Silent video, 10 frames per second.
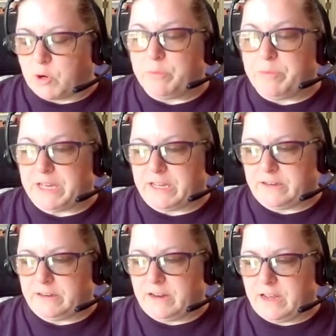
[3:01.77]
burn pit,
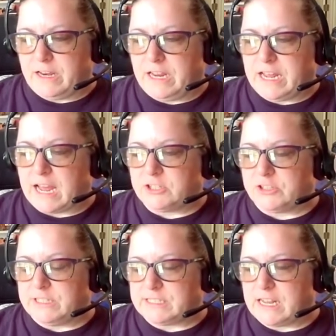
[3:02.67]
and he
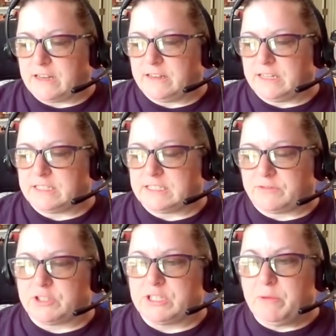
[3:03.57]
actually said that
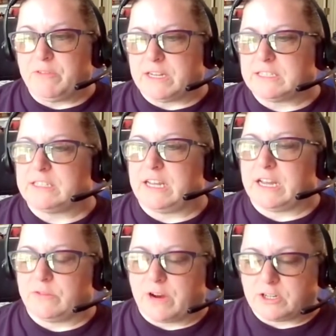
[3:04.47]
for some of us, the
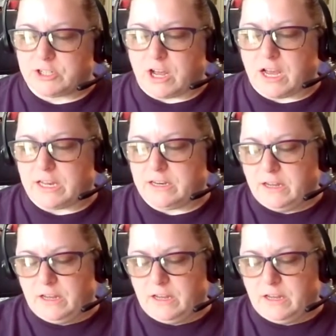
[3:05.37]
anthrax shot